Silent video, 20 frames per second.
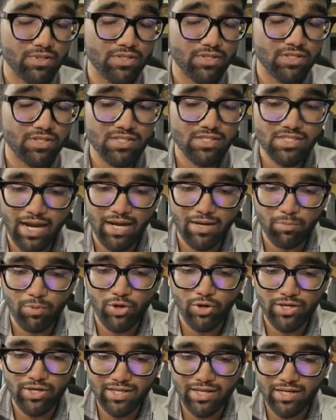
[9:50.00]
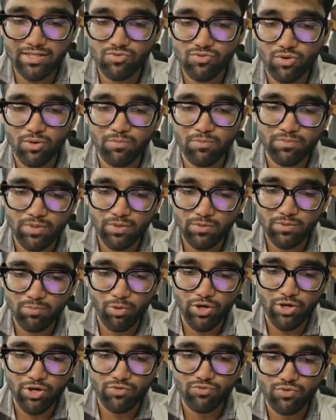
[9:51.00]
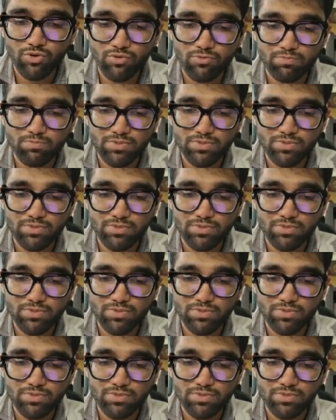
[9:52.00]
standpoint, that is from the point of view of